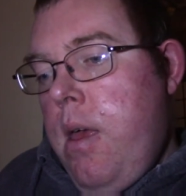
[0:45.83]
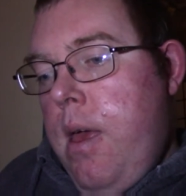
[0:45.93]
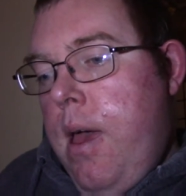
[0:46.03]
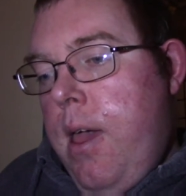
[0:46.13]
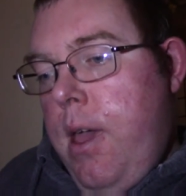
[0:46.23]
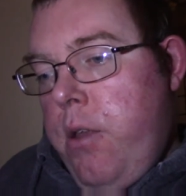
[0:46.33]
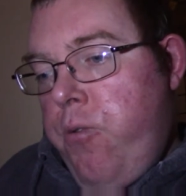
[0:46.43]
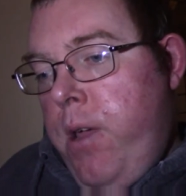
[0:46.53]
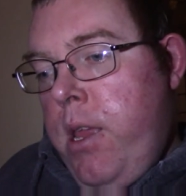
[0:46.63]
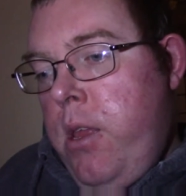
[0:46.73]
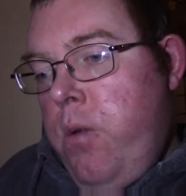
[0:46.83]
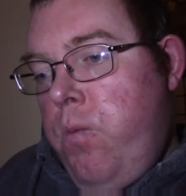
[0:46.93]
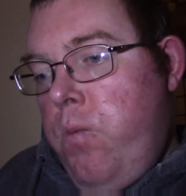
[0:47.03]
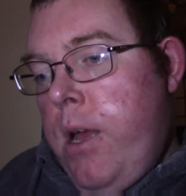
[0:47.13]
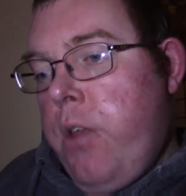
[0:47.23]
I had a drink in
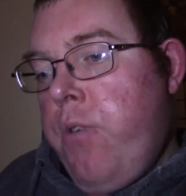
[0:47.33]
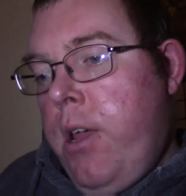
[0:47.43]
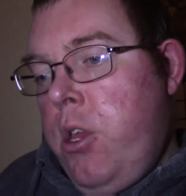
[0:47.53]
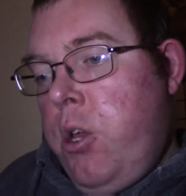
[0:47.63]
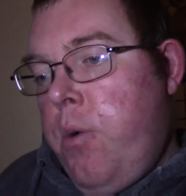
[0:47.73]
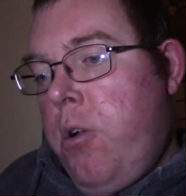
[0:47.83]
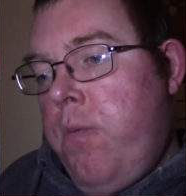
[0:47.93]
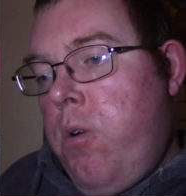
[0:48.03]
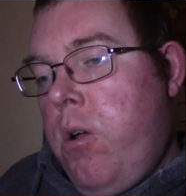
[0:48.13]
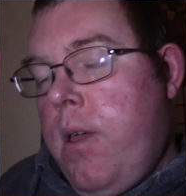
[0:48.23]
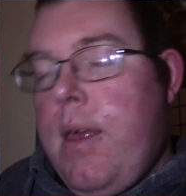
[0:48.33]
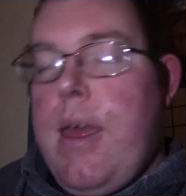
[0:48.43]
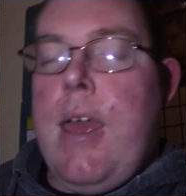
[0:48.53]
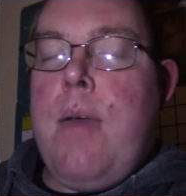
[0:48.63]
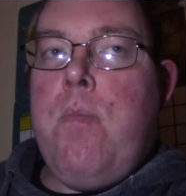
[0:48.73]
the Gibraltar Rock,
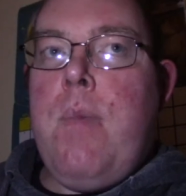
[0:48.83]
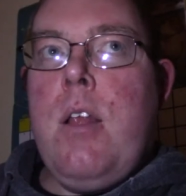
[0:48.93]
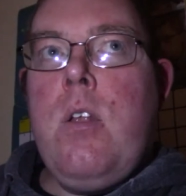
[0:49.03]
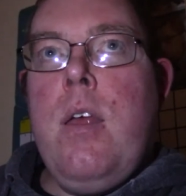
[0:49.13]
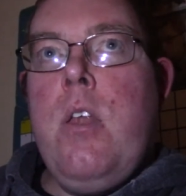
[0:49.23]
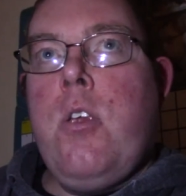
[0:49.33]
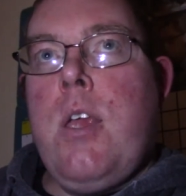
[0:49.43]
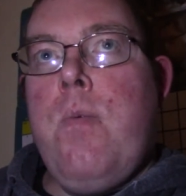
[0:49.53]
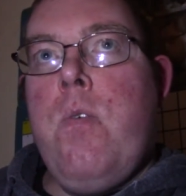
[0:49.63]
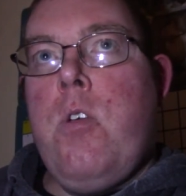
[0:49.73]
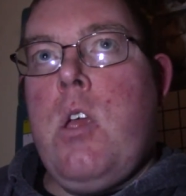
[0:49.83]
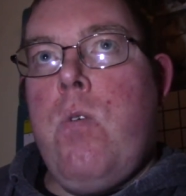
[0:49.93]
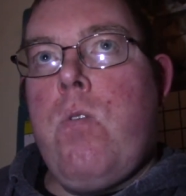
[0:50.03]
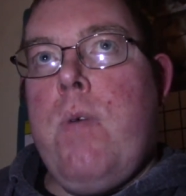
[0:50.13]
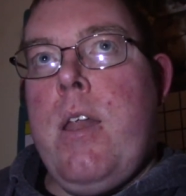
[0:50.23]
and she
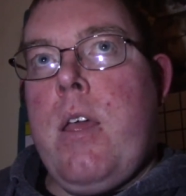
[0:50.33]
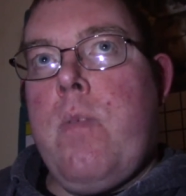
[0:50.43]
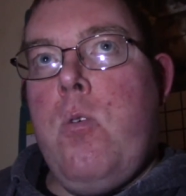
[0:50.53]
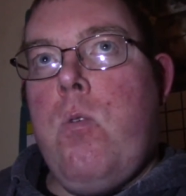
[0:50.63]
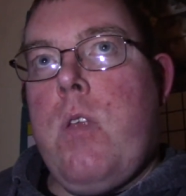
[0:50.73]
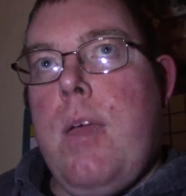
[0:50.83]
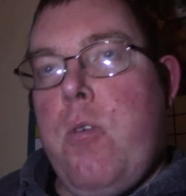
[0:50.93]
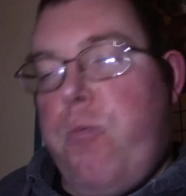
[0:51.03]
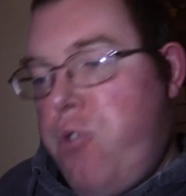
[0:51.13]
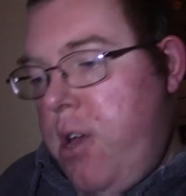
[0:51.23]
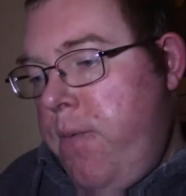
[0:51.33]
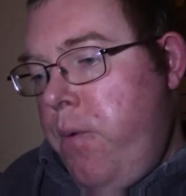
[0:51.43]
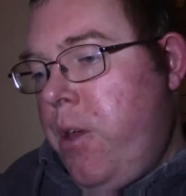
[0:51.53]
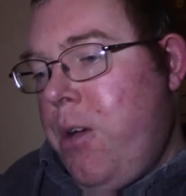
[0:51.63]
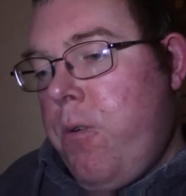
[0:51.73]
also went and explored Tynemouth Priory,
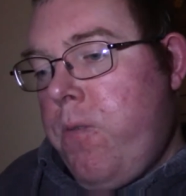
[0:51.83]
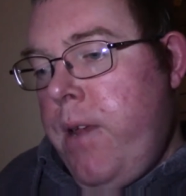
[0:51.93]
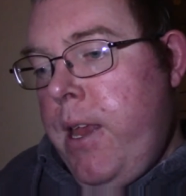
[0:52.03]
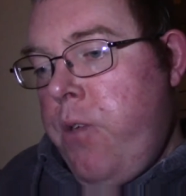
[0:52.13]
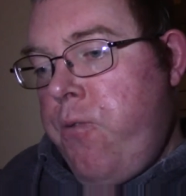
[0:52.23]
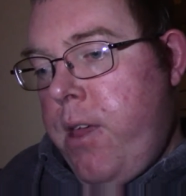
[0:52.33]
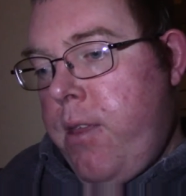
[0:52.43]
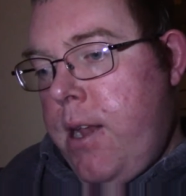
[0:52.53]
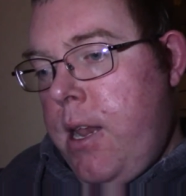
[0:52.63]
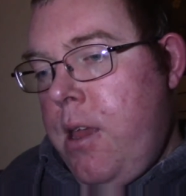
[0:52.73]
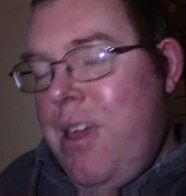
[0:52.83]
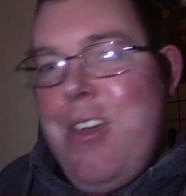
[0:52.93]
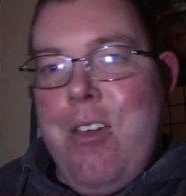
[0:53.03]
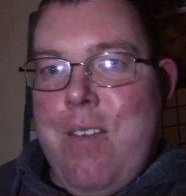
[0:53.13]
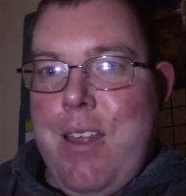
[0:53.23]
which I wasn't really interested in
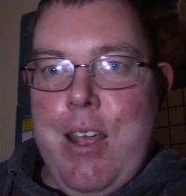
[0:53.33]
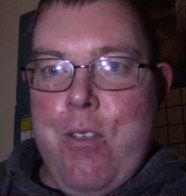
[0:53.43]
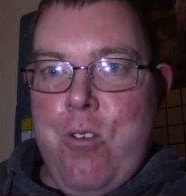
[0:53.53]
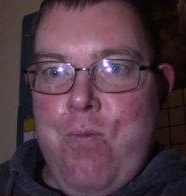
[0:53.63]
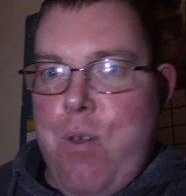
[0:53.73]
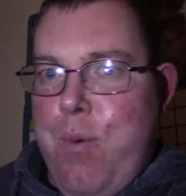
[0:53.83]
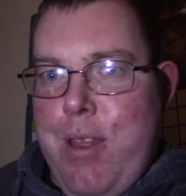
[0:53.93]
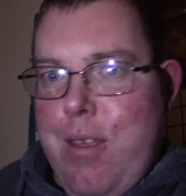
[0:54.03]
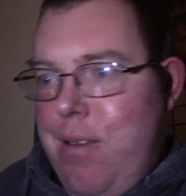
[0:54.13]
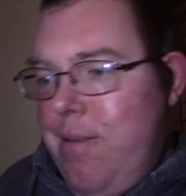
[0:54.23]
because I think it's just ruins.